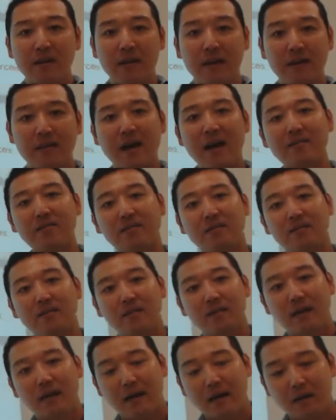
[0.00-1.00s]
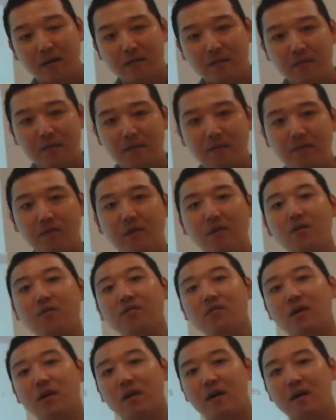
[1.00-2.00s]
That's
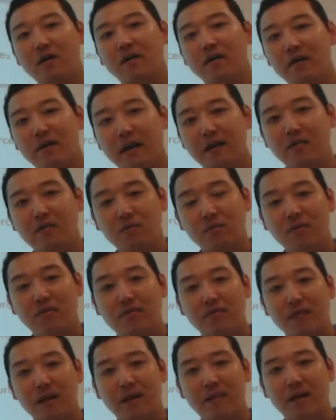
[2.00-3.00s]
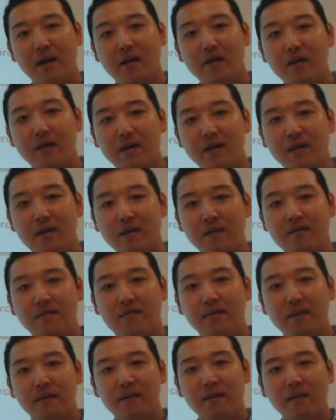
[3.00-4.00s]
sort of the area of